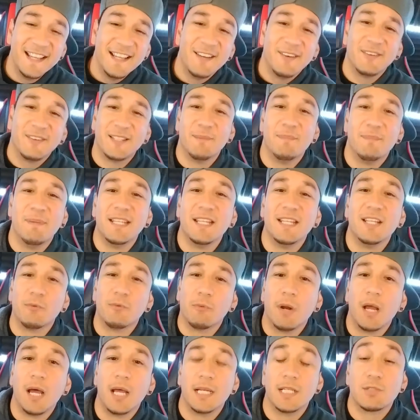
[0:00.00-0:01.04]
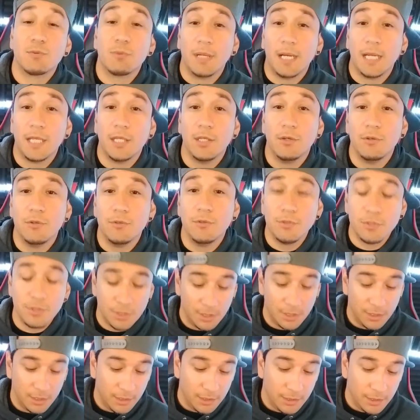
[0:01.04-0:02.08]
But the bend of the rod is what I use
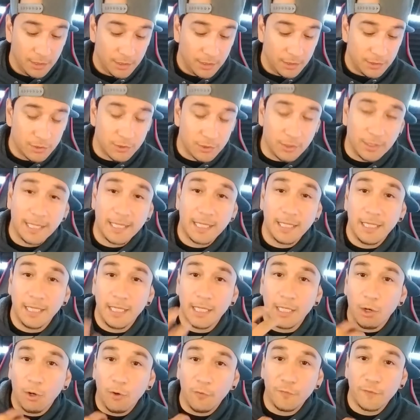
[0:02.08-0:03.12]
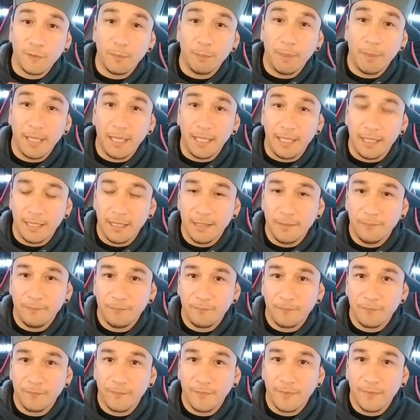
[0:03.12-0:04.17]
so they can engulf the bait
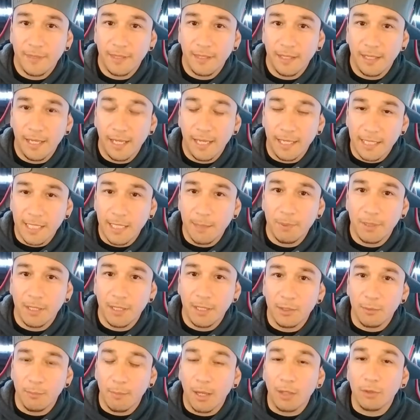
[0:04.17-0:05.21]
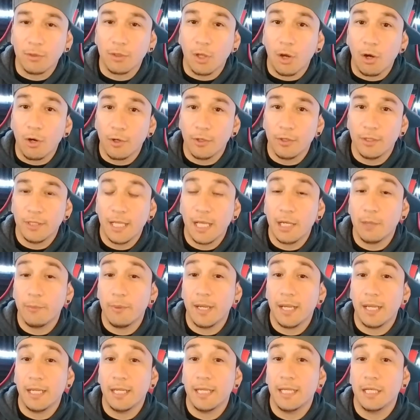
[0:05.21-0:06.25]
and keep it mouth longer, and that way
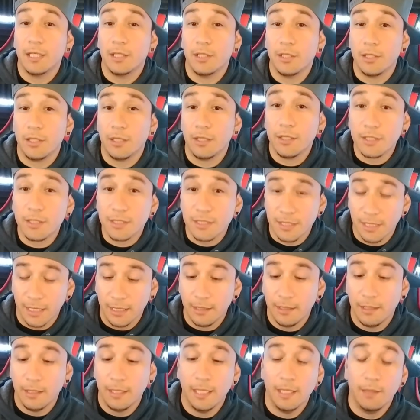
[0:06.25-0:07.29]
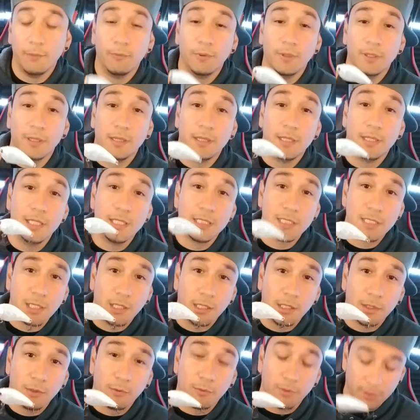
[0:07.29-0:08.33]
they can get a good hook set. And with this
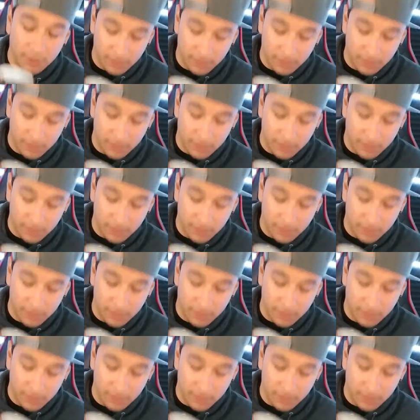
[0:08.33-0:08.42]
color, with